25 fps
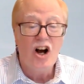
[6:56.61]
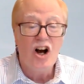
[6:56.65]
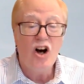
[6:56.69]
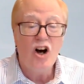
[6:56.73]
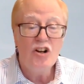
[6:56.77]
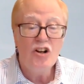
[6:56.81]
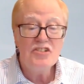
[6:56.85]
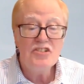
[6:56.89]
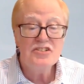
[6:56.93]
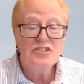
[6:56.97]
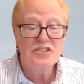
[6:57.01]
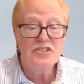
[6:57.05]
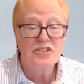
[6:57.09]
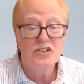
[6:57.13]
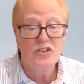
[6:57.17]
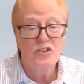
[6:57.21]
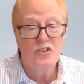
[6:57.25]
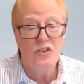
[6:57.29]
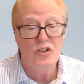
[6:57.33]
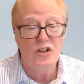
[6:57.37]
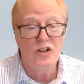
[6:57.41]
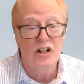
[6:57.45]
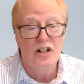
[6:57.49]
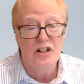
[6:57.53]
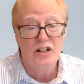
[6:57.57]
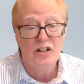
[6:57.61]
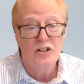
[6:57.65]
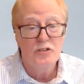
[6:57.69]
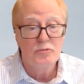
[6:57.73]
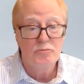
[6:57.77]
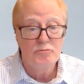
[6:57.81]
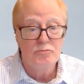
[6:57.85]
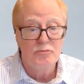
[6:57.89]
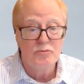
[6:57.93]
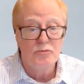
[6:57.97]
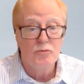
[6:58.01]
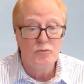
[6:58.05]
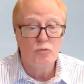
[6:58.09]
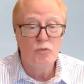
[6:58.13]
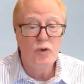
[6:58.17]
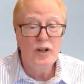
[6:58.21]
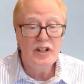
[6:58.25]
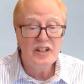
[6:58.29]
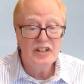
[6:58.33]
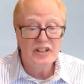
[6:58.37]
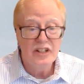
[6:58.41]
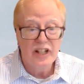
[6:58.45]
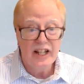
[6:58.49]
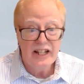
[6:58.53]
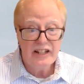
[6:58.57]
Also,
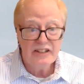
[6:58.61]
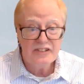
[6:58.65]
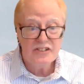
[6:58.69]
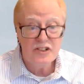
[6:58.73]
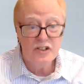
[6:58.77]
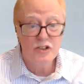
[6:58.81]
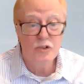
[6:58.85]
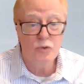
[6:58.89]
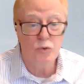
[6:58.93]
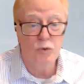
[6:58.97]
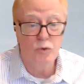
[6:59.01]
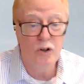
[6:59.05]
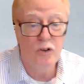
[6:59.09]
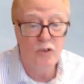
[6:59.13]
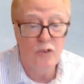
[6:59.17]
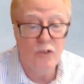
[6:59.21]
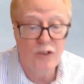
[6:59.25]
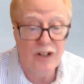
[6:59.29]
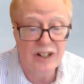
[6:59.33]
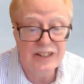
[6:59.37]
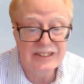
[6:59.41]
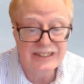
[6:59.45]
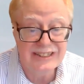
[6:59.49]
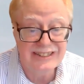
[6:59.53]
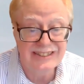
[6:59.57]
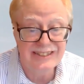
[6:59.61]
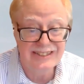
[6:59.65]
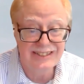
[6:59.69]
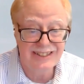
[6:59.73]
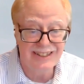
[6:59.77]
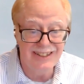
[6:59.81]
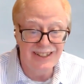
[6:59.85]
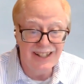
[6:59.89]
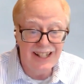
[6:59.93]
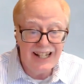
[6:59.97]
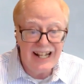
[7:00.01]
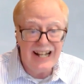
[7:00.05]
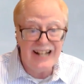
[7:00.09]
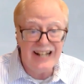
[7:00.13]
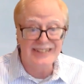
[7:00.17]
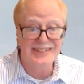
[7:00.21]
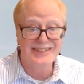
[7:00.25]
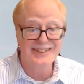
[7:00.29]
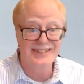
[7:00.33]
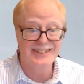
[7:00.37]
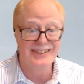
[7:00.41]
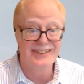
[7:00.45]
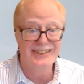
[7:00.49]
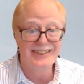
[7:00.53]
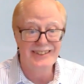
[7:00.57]
we'd like to grow our
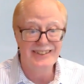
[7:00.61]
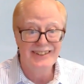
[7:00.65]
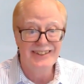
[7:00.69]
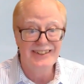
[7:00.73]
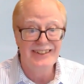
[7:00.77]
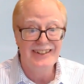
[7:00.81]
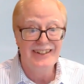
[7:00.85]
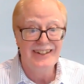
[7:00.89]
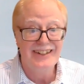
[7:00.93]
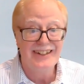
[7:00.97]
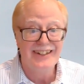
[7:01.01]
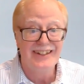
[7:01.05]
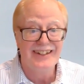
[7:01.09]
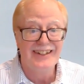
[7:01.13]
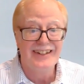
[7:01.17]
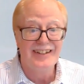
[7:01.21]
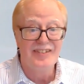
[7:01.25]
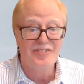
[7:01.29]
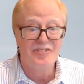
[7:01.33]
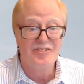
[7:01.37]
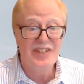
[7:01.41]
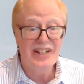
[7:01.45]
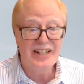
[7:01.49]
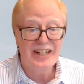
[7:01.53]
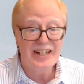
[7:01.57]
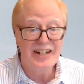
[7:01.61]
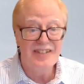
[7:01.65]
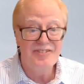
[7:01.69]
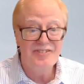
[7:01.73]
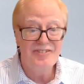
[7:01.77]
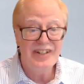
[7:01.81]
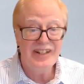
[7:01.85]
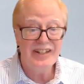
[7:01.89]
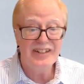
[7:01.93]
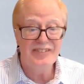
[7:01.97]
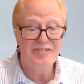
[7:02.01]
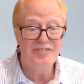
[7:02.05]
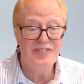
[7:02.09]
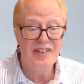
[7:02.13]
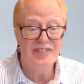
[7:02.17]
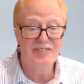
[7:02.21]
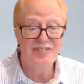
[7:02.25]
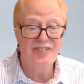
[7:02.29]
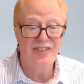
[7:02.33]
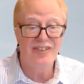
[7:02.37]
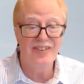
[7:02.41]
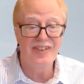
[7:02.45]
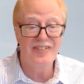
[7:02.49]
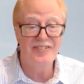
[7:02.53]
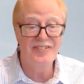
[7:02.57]
class. Becoming a
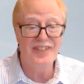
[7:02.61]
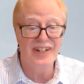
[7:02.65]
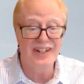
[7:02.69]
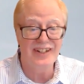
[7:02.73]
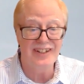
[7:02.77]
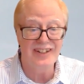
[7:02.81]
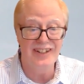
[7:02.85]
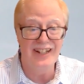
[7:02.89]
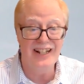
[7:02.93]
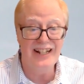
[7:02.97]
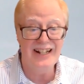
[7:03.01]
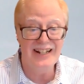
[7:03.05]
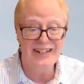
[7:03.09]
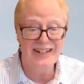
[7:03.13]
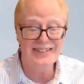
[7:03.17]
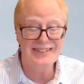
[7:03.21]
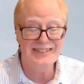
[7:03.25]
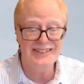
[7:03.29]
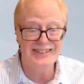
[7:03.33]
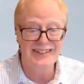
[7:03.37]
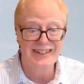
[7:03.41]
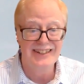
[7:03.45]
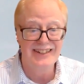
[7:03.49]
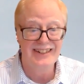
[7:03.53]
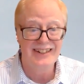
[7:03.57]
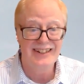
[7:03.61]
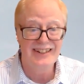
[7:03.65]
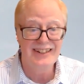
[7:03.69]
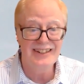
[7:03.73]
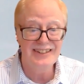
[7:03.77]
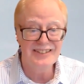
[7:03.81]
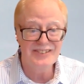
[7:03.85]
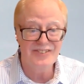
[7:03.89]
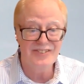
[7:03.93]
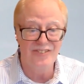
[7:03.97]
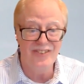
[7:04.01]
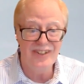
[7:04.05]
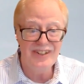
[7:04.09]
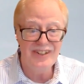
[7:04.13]
member of the class is